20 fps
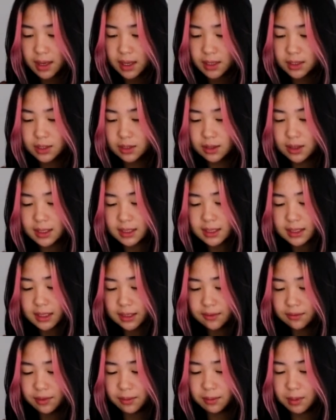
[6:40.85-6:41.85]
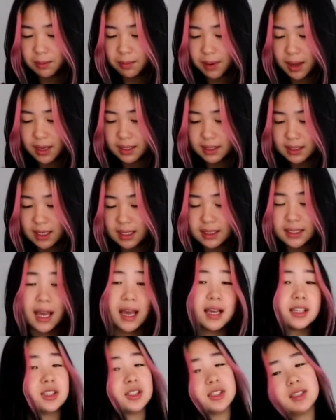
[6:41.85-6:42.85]
So the steam from the pasta has
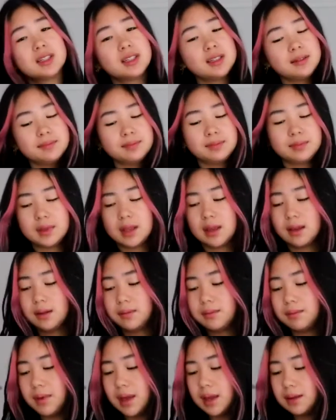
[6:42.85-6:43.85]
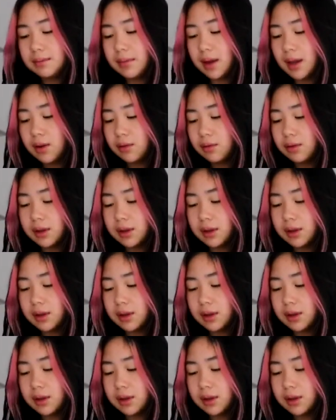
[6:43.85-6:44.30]
actually made my